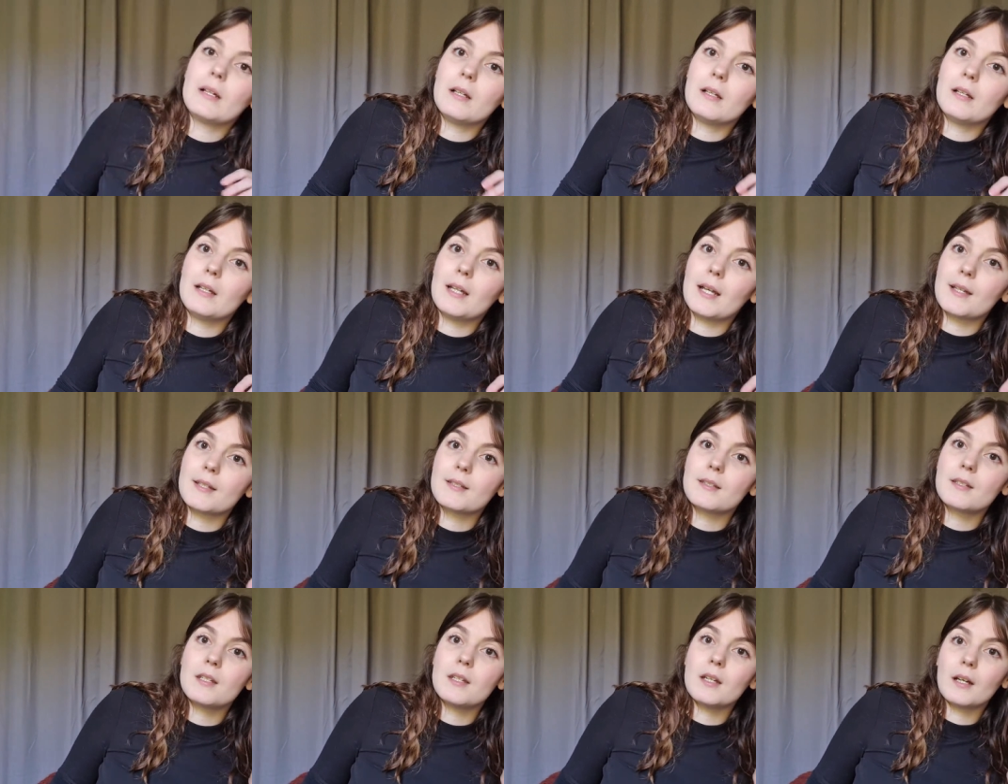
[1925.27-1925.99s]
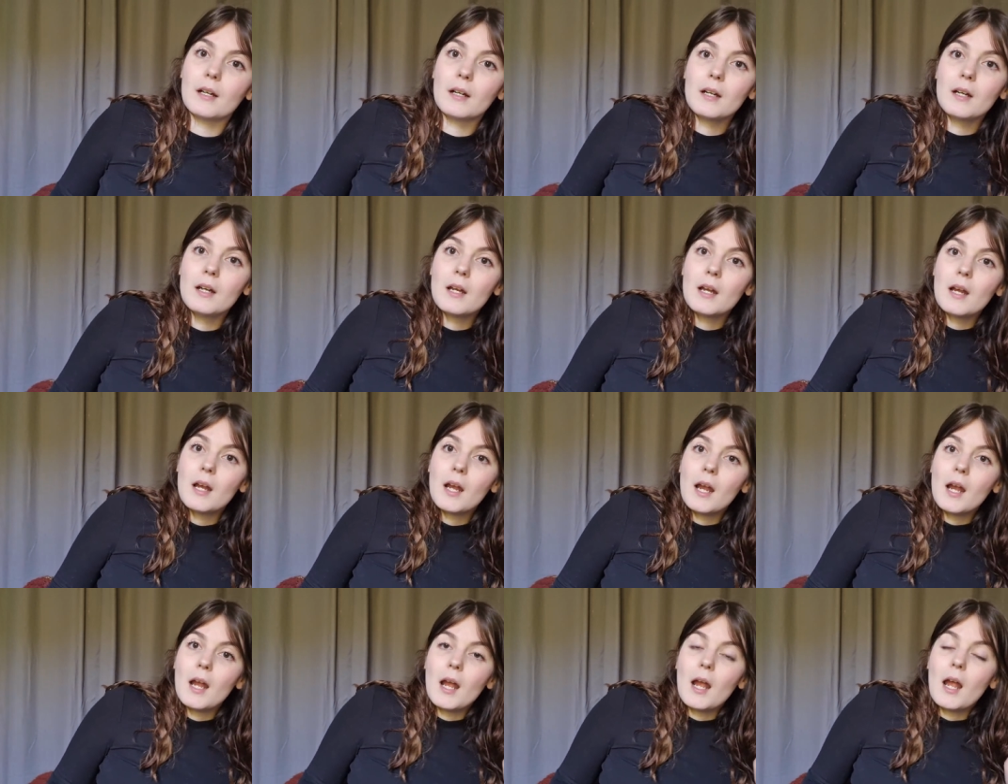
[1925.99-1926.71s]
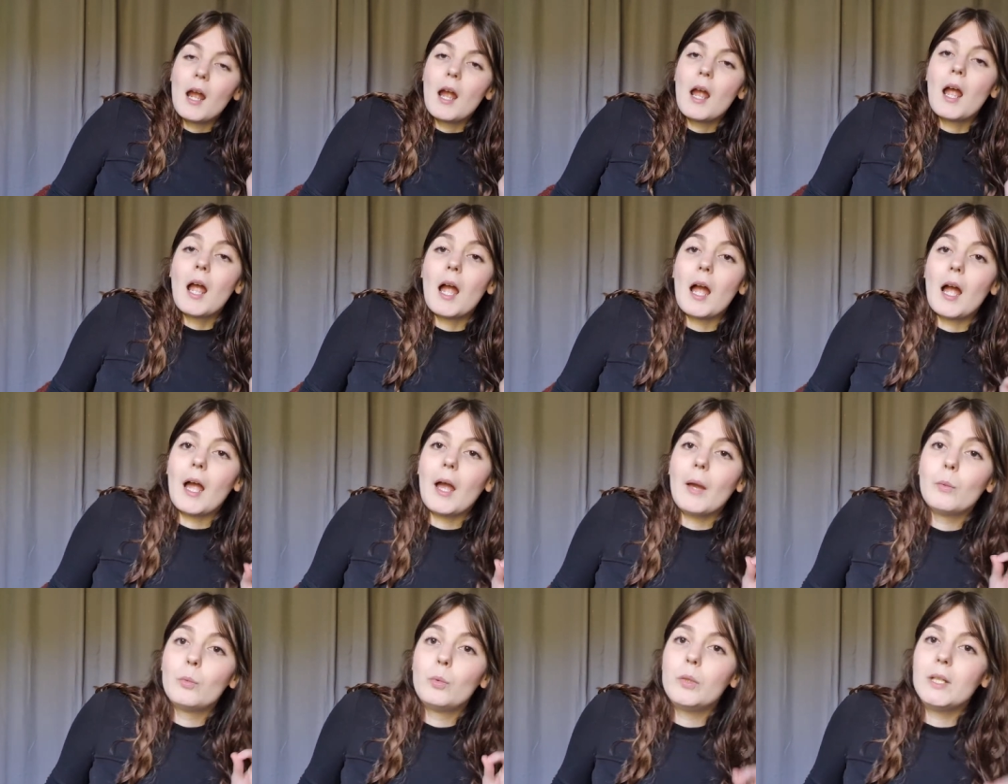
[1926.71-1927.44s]
last year.
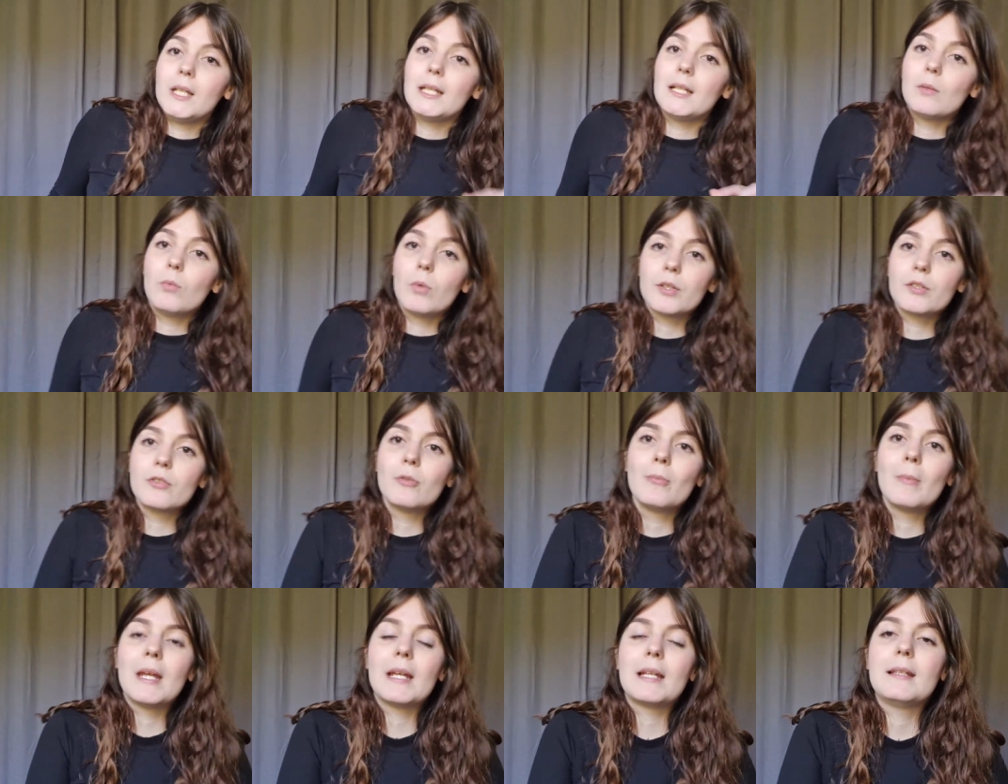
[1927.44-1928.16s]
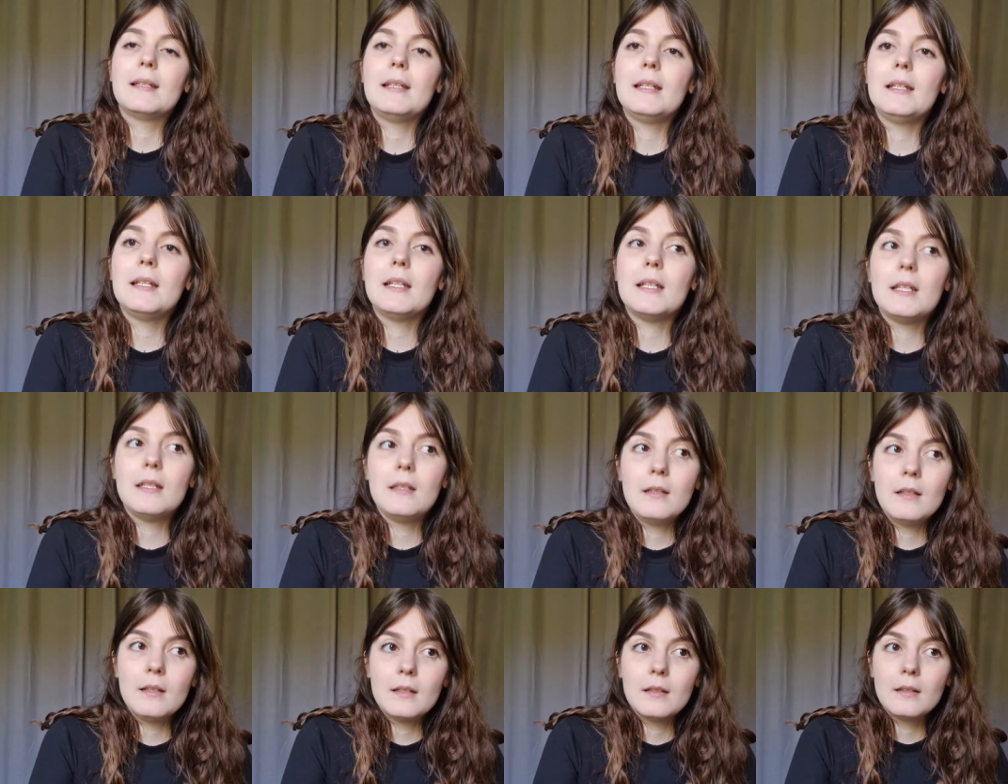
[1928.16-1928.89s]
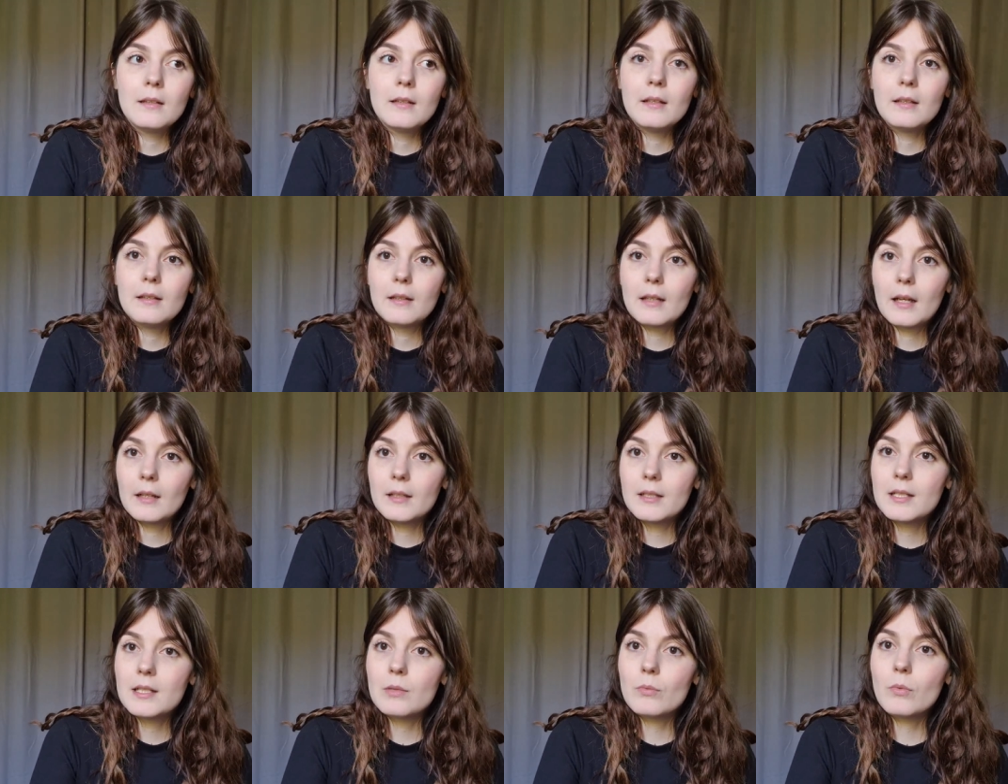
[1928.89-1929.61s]
I really want to make the Indian
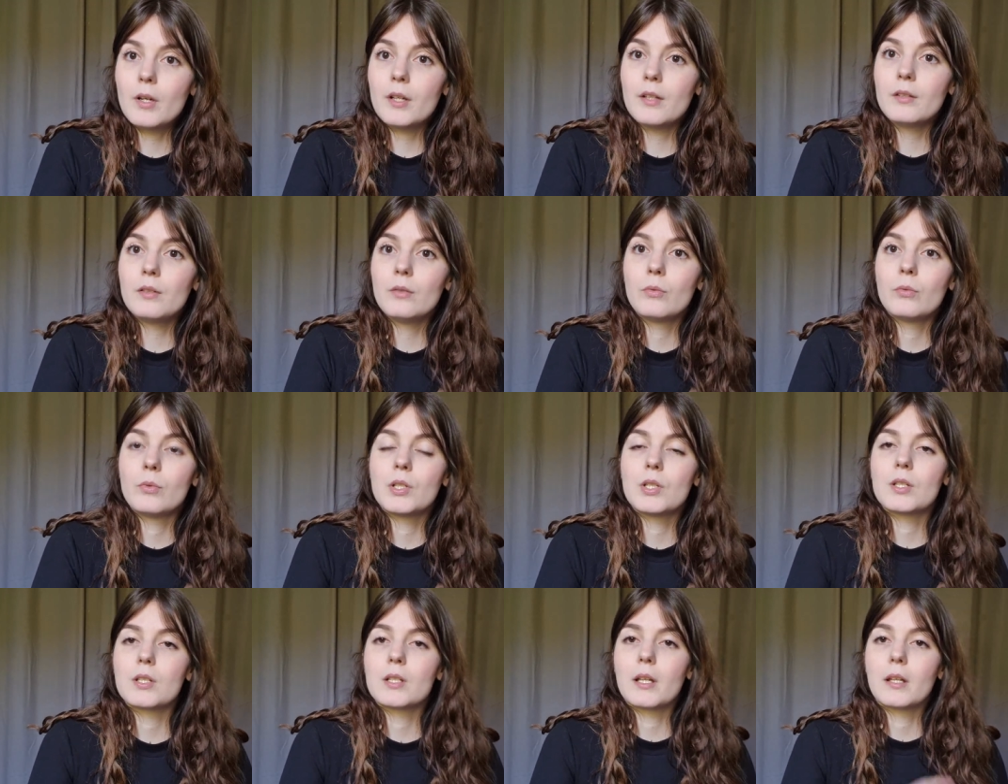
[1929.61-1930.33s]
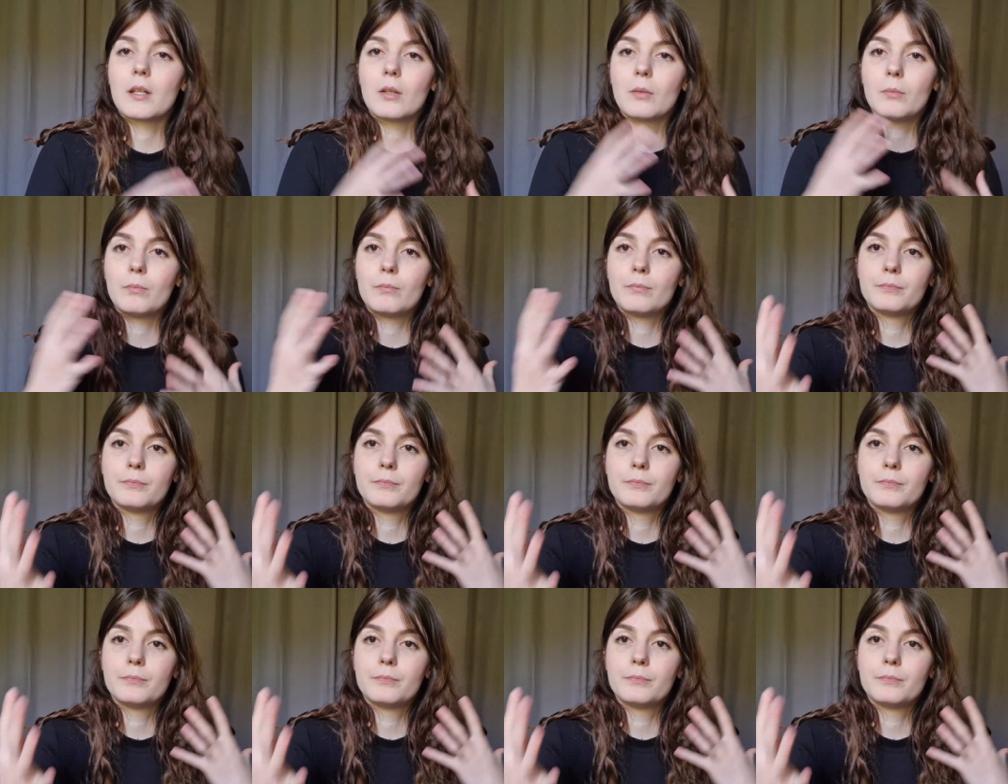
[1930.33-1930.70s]
Nights one, which is like